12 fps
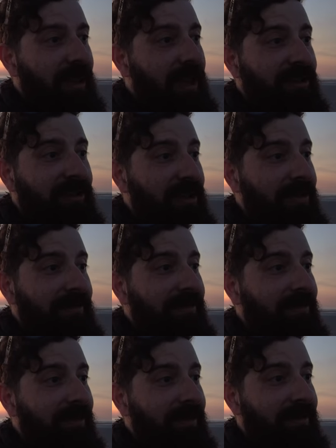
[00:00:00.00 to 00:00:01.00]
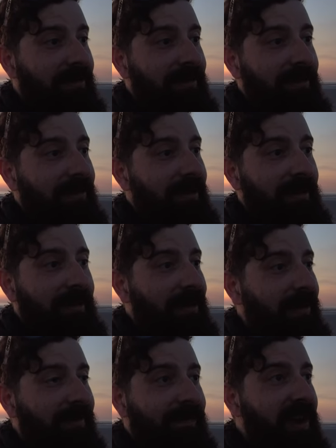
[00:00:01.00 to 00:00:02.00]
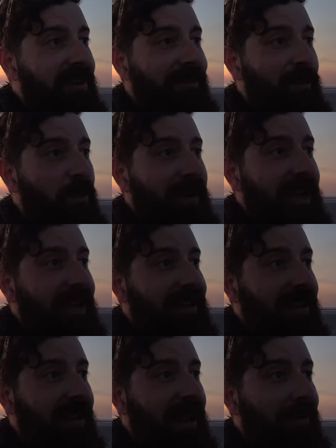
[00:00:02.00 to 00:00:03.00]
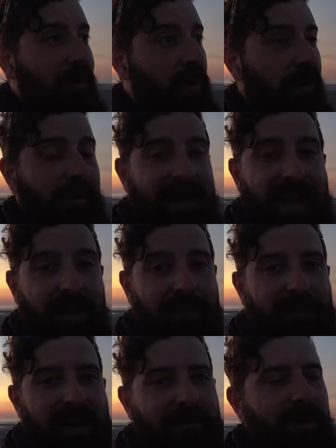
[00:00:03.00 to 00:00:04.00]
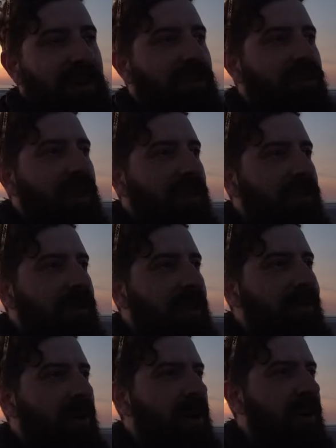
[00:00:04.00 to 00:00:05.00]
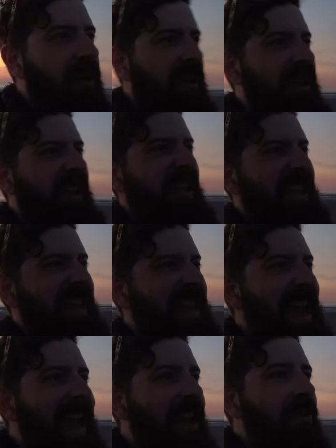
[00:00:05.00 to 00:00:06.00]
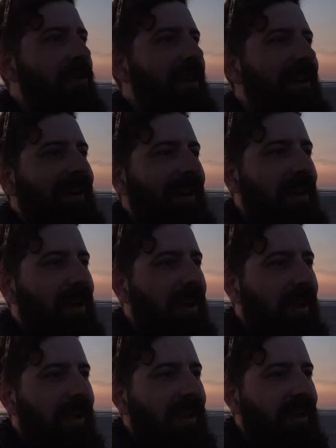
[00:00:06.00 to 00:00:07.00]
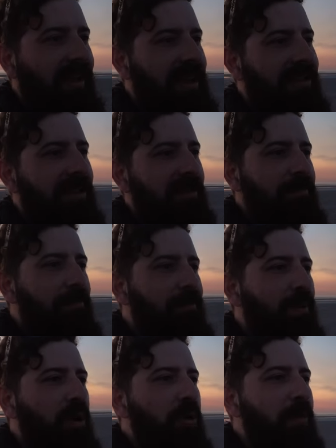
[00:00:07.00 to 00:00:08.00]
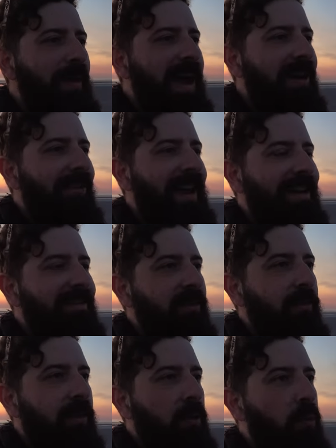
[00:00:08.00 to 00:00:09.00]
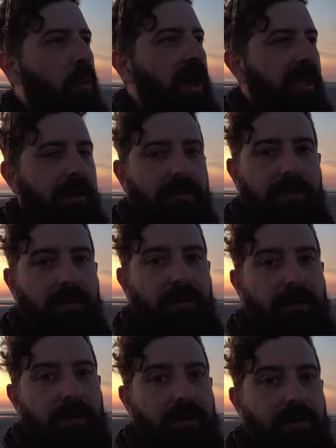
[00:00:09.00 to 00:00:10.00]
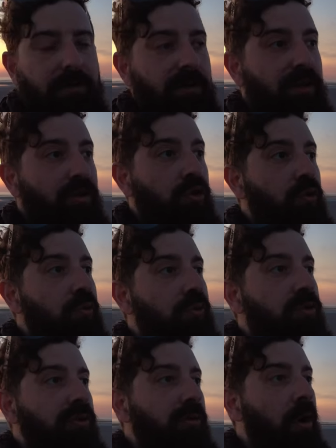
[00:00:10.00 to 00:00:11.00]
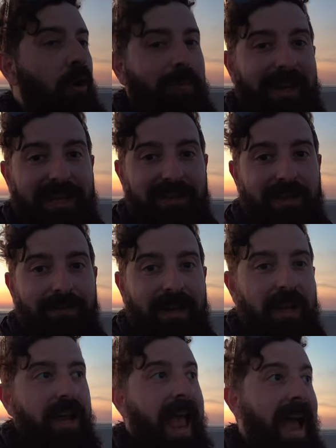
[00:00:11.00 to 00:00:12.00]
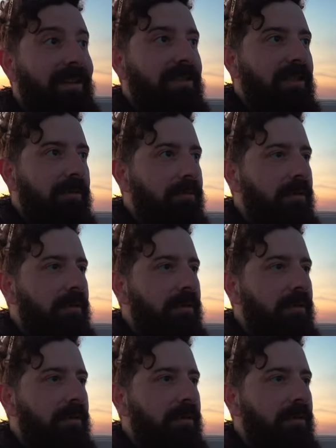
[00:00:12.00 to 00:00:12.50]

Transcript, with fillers: And soon, 5 more minutes, and that moon will be out of the frame, but it's just so yellow against this blue background with the white, huge obelisk of a lighthouse.